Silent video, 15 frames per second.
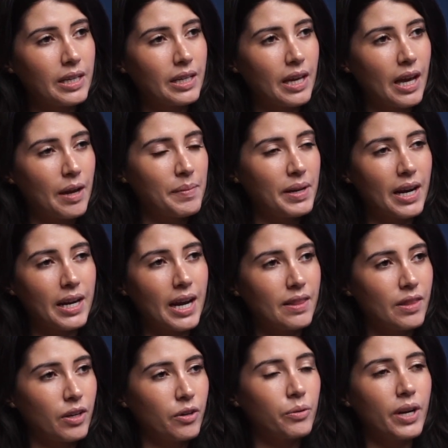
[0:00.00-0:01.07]
I mean, I got the
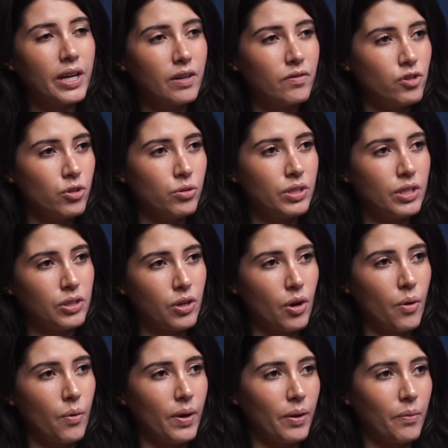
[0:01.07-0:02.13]
creative juices
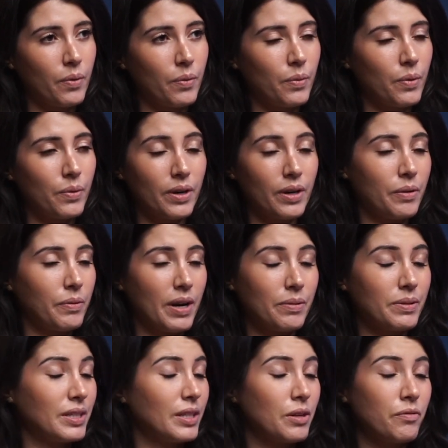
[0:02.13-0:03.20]
going when I
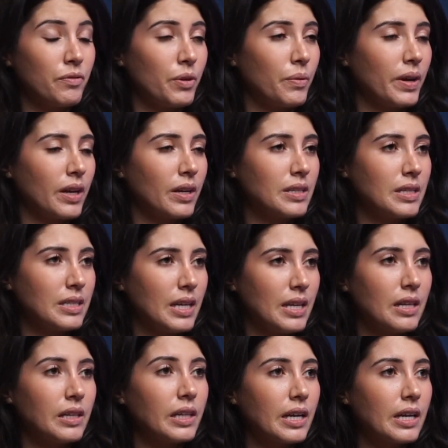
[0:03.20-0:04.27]
was interviewing, to say the
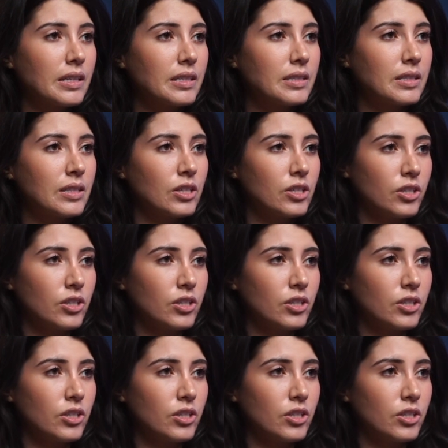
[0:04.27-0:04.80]
least,